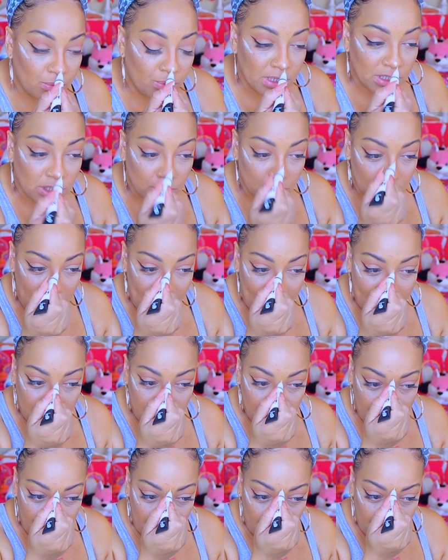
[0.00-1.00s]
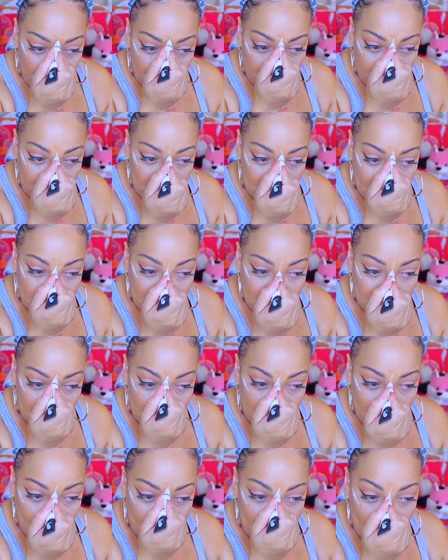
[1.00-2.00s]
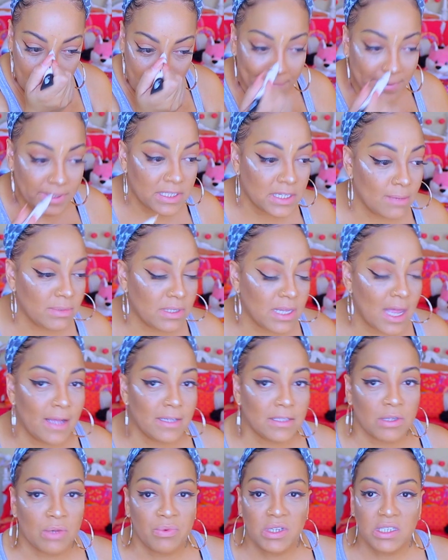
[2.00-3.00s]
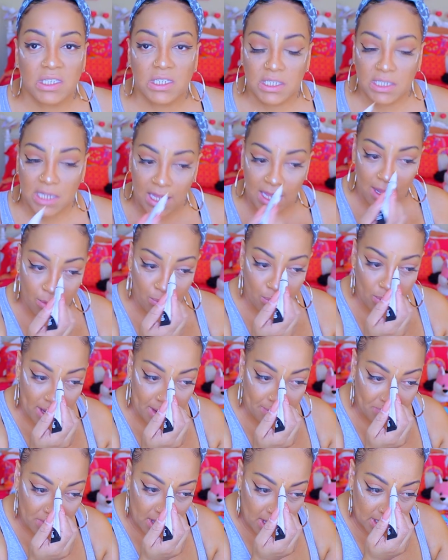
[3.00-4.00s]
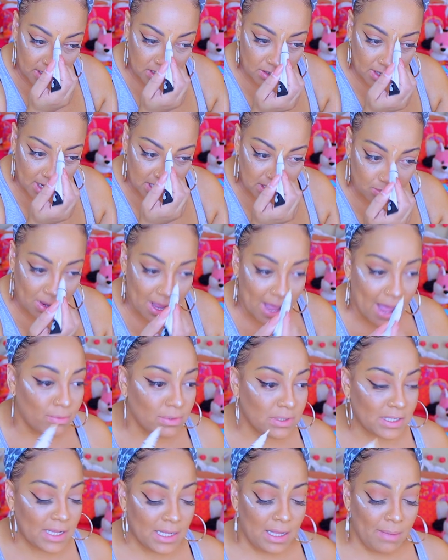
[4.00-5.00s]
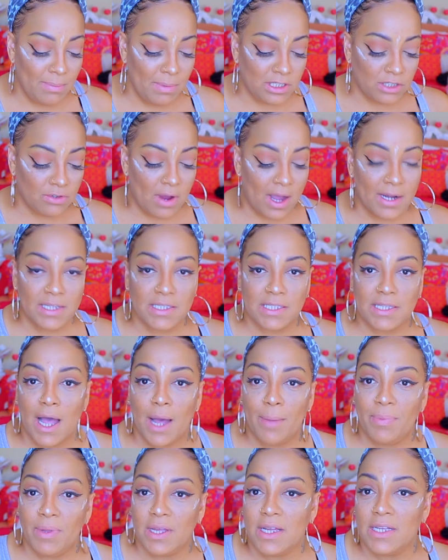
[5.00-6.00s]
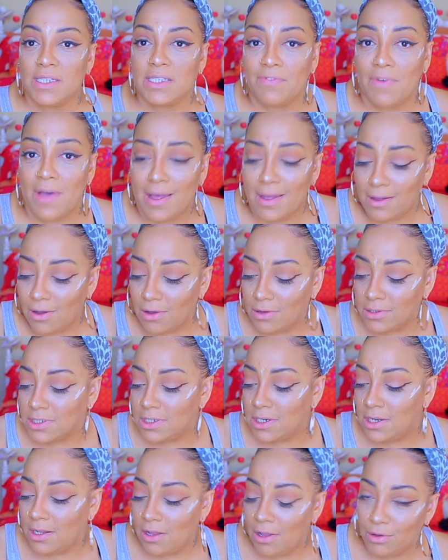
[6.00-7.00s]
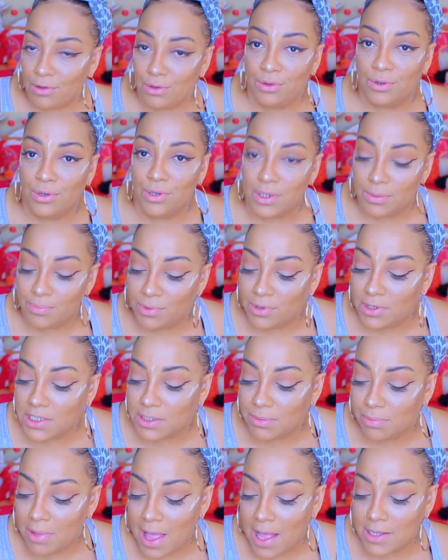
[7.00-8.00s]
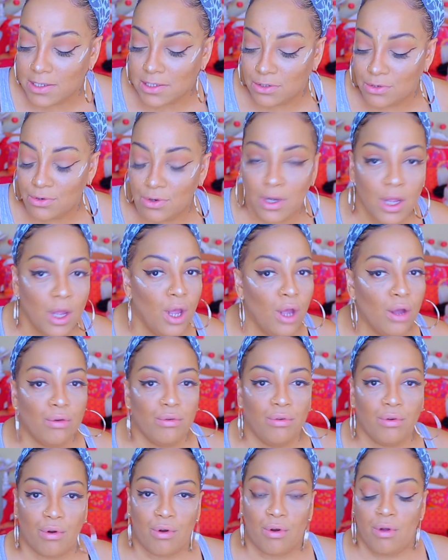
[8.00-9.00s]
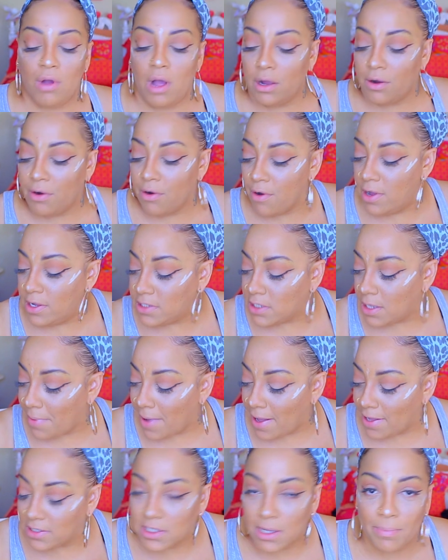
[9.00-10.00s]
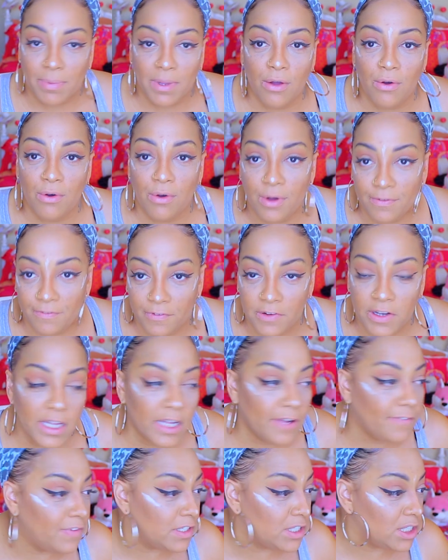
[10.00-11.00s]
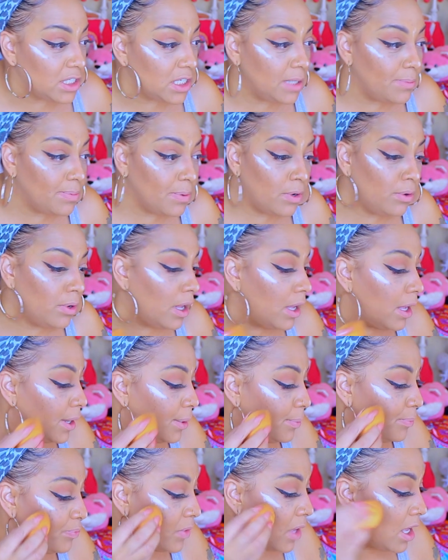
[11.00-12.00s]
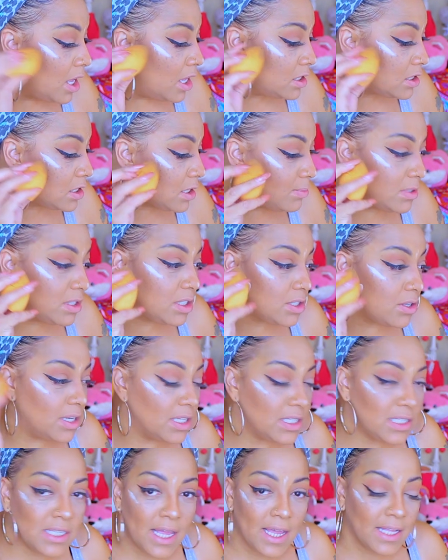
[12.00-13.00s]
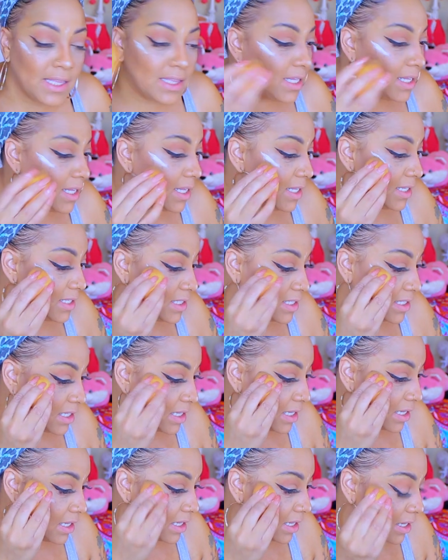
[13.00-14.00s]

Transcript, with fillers: we do like to order things in the mail, but sometimes we just can't wait. So that's why I was like, let me try this out, because if I can go to the local hood beauty supply store, girl, a girl is about to be on fleek for cheap, okay? So I'm just going to take this.